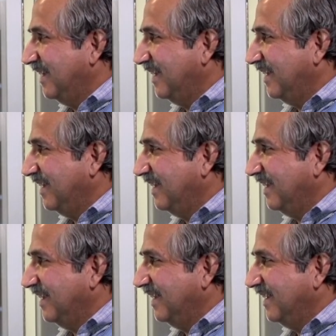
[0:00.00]

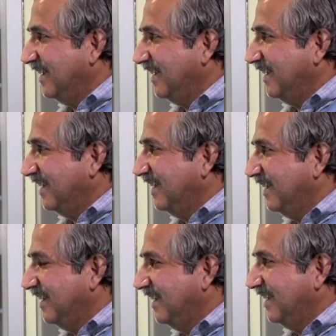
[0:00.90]

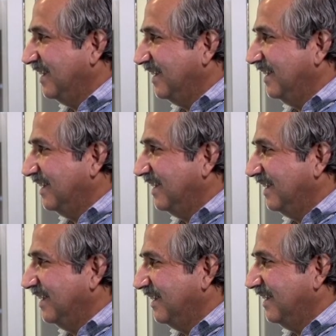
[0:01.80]

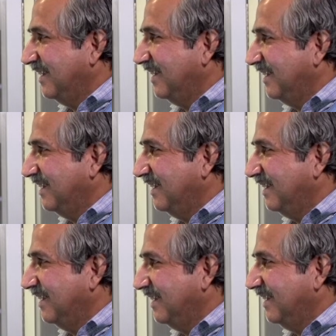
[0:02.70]

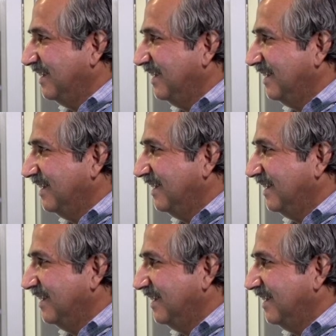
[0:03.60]

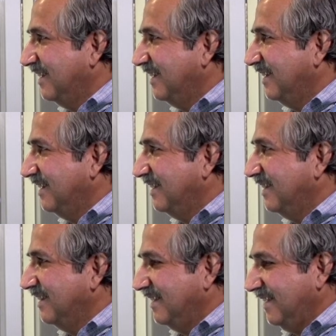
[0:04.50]

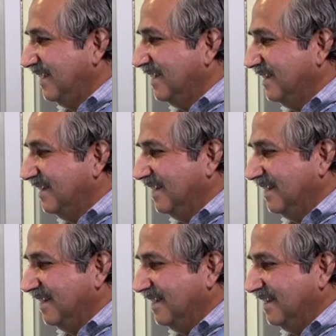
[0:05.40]

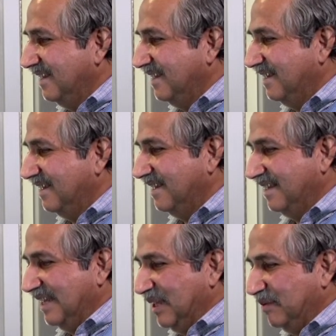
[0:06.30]

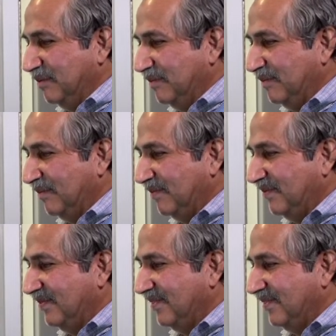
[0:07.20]
(not speaking)